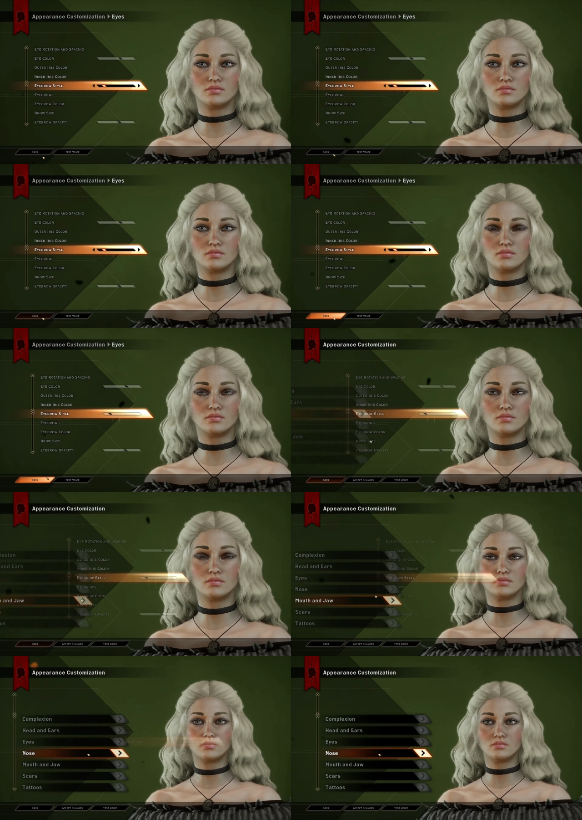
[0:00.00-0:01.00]

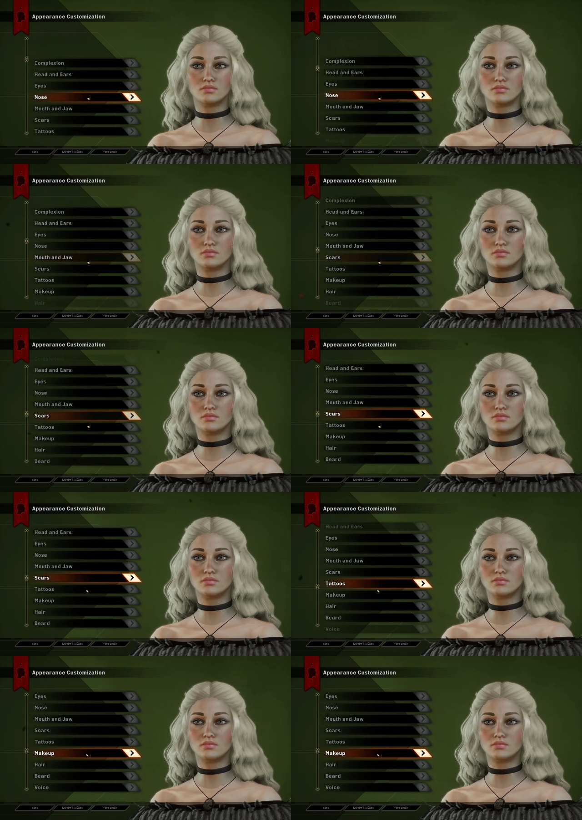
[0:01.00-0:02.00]

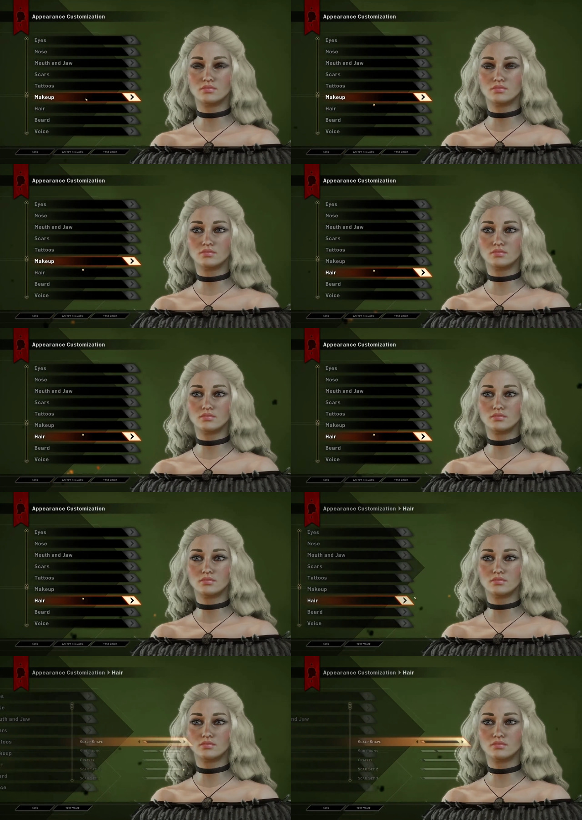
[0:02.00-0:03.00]

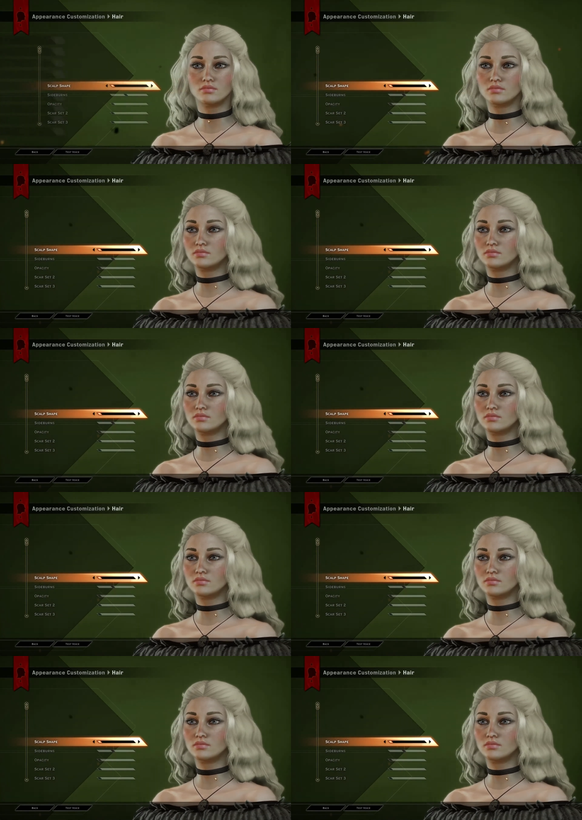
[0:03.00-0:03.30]
(no one is talking)